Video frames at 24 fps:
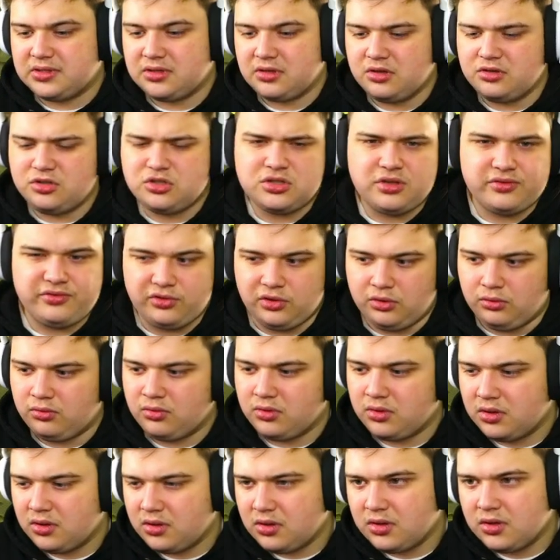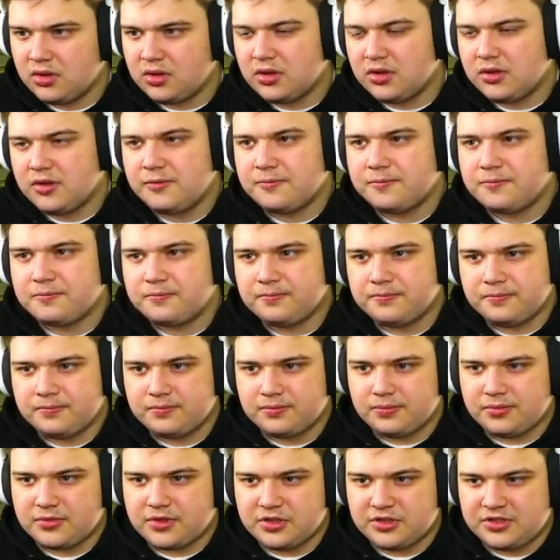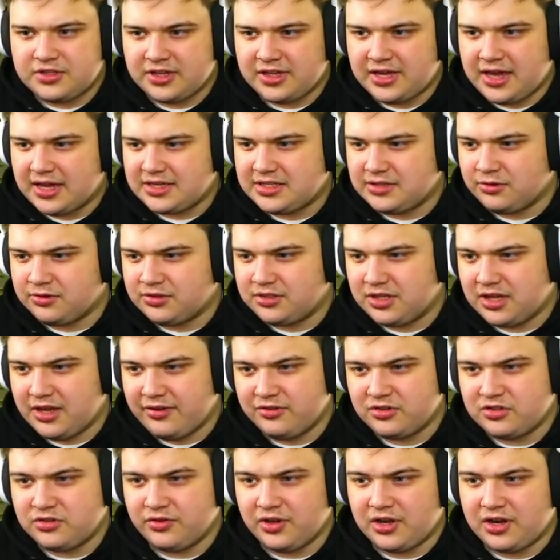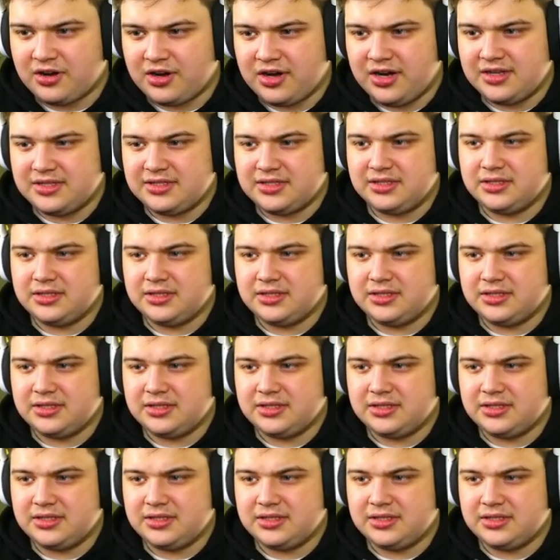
Just a few. Just in case it wants to give us something crazy.